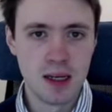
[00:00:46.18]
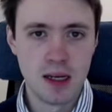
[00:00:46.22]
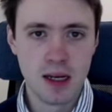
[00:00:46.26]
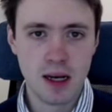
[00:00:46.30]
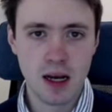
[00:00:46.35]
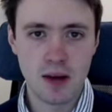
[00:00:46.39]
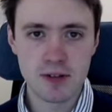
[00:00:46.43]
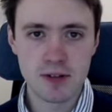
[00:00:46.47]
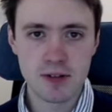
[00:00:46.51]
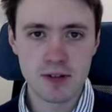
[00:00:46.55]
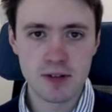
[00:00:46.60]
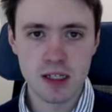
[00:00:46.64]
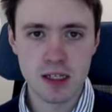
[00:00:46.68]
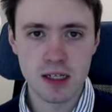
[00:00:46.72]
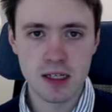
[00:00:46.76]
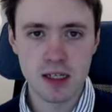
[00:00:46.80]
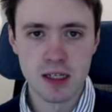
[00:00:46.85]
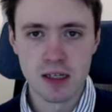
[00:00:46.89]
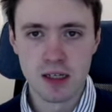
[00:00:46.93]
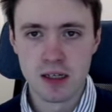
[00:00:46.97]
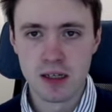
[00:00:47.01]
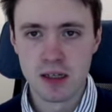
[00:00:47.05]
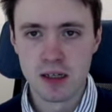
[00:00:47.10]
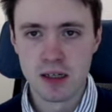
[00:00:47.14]
Obviously,
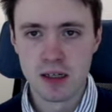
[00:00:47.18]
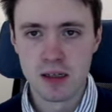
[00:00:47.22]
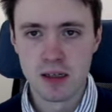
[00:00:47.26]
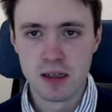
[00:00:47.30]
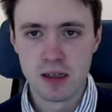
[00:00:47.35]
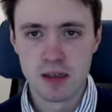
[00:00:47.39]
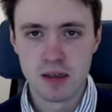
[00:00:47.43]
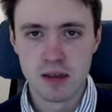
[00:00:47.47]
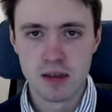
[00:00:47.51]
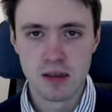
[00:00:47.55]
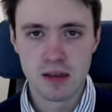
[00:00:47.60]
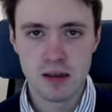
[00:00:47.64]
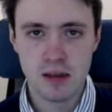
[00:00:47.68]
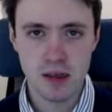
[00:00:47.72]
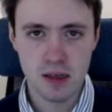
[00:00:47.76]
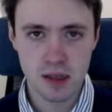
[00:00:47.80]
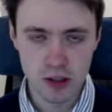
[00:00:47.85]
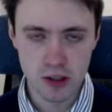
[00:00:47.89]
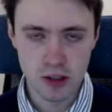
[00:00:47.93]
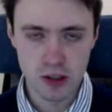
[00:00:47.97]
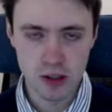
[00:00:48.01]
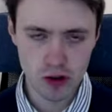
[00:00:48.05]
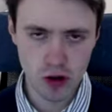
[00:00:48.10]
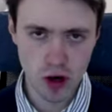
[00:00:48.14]

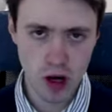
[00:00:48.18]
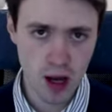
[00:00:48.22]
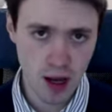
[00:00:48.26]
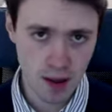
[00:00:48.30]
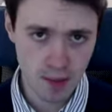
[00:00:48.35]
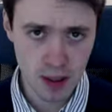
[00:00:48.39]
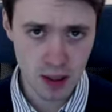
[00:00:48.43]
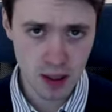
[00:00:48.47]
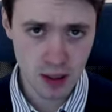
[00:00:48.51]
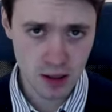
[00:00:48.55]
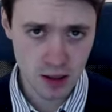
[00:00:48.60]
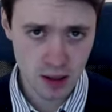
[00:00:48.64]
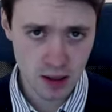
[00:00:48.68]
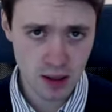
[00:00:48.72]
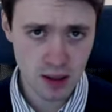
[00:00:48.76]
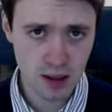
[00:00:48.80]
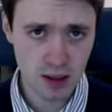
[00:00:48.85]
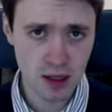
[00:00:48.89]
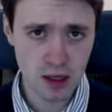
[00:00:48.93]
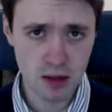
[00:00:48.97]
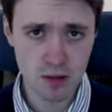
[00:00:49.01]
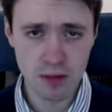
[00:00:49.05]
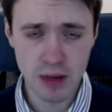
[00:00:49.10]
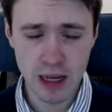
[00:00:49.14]
in drama
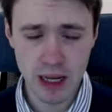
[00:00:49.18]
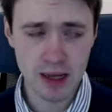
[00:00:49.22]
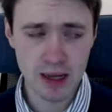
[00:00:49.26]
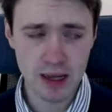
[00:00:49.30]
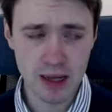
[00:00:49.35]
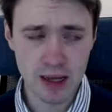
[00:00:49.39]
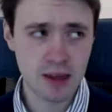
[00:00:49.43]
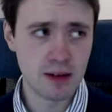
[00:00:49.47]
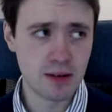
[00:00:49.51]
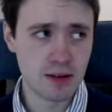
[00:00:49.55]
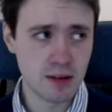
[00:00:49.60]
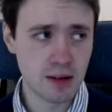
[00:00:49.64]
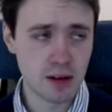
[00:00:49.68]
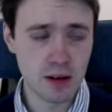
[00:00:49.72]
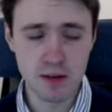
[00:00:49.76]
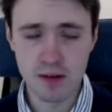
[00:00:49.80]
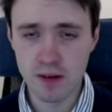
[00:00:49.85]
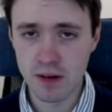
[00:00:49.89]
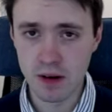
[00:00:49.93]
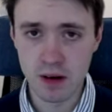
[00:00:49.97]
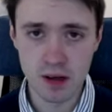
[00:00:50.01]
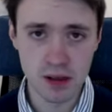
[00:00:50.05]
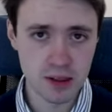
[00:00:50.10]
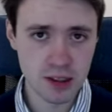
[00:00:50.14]
earlier we ha- there
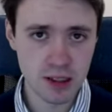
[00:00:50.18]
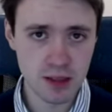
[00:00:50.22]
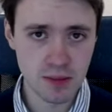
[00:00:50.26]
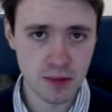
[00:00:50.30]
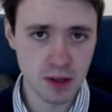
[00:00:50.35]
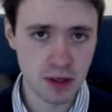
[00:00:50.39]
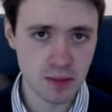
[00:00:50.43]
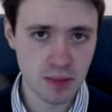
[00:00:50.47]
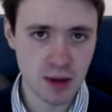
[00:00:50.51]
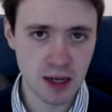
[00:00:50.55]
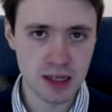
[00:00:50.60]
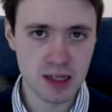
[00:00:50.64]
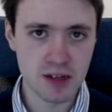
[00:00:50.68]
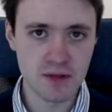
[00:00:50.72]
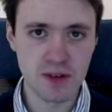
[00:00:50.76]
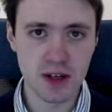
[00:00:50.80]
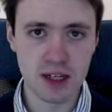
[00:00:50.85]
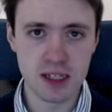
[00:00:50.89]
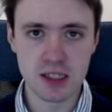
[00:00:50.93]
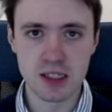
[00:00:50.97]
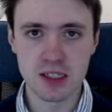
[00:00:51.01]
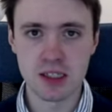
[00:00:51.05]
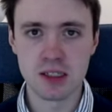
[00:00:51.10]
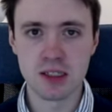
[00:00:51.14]
there are similar plot
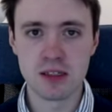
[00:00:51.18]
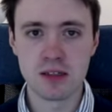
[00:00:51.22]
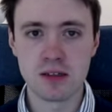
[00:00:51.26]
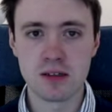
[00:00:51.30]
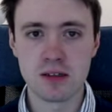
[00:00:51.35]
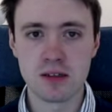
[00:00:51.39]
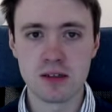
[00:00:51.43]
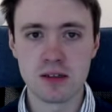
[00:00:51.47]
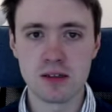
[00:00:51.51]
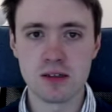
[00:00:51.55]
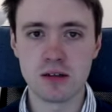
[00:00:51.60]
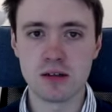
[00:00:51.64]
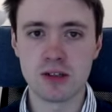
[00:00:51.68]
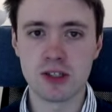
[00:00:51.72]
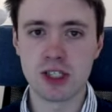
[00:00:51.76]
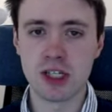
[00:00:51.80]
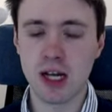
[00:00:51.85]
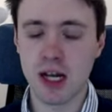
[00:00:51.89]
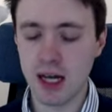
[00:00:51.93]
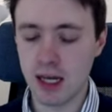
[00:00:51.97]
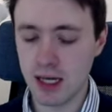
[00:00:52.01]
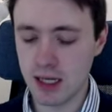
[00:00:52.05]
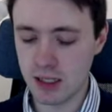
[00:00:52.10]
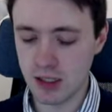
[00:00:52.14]
devices such
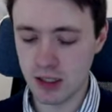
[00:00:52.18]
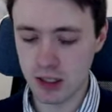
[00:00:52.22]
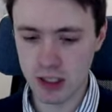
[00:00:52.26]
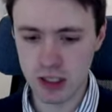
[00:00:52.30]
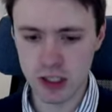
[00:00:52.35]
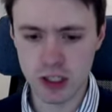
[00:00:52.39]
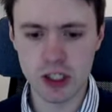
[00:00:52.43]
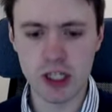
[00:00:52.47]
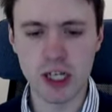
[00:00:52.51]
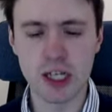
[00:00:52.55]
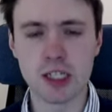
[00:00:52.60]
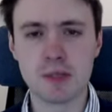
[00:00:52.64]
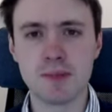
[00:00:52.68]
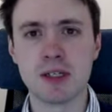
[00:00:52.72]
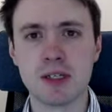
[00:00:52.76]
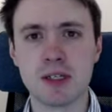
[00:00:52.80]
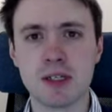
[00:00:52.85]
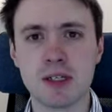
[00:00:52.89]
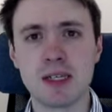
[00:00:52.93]
as in Shakespeare's